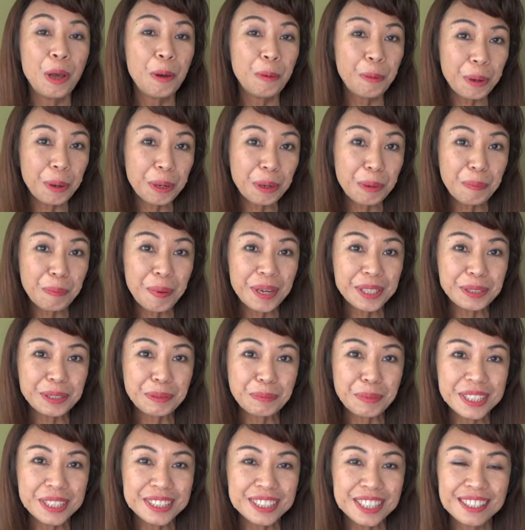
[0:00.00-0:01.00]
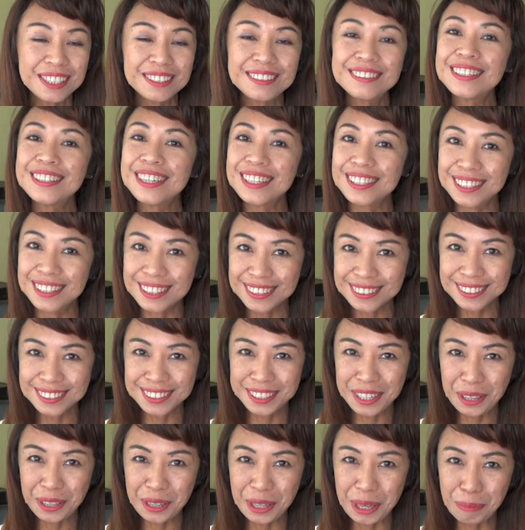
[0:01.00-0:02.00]
Welcome back to my channel, and here's
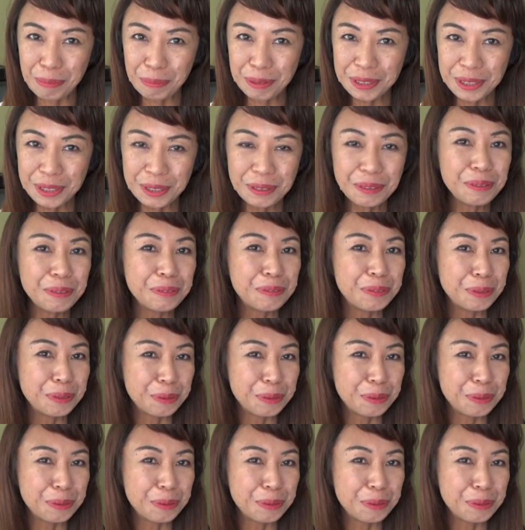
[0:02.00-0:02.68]
another episode of